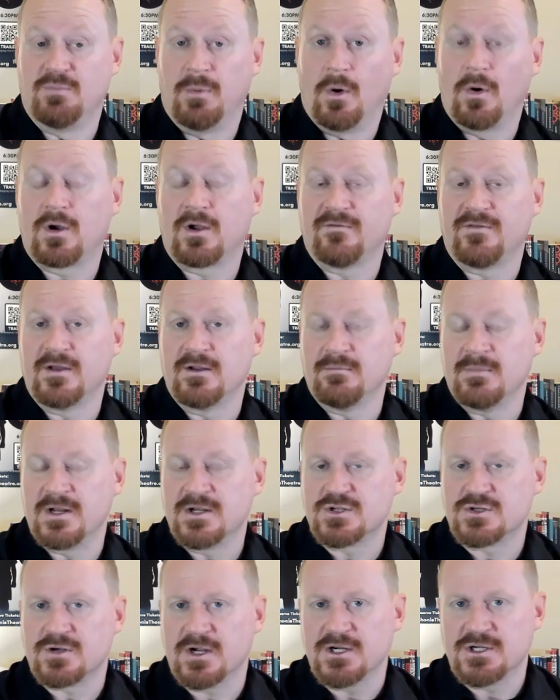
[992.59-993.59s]
bulk of the
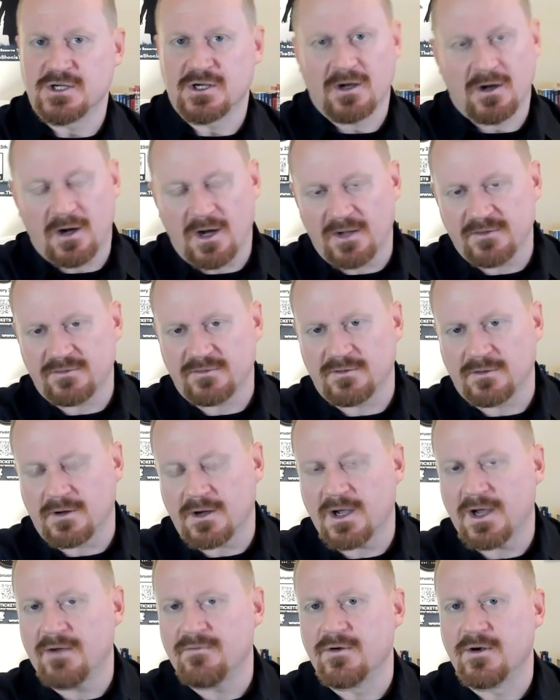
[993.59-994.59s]
administration costs are
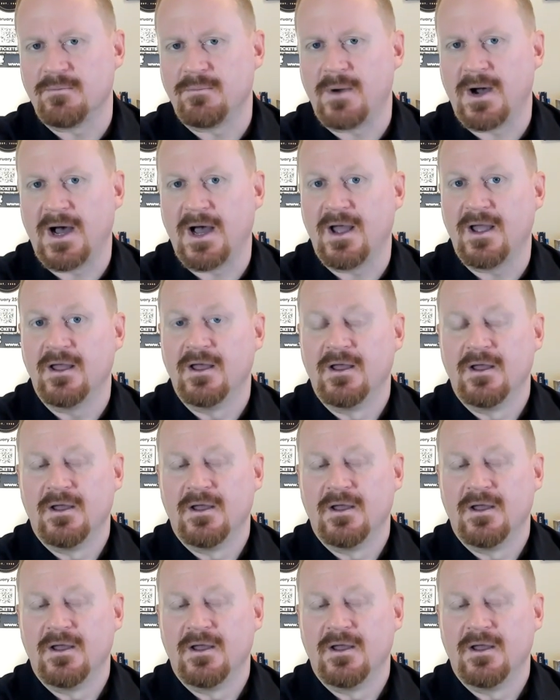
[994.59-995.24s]
covered by